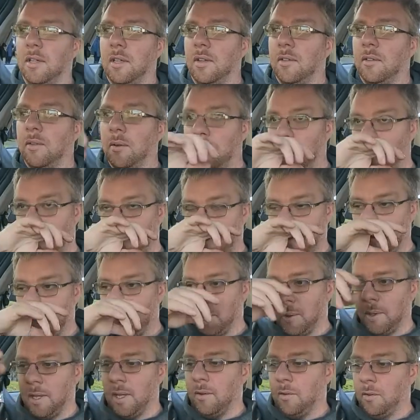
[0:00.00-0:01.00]
so I'm looking forward
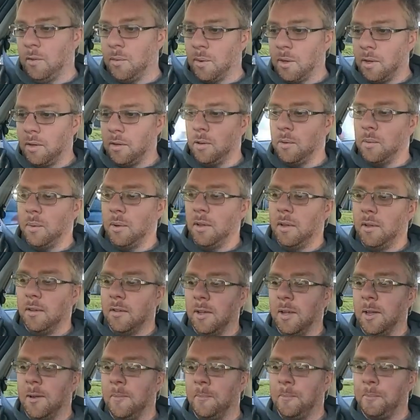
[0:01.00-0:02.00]
to being out. It's quite good
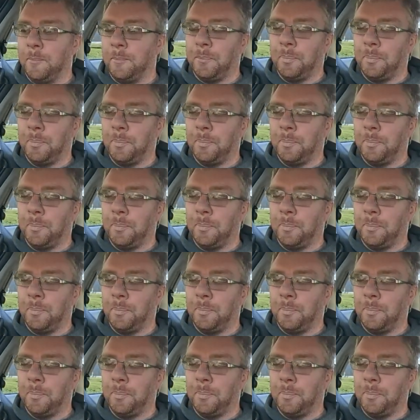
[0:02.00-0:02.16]
quality.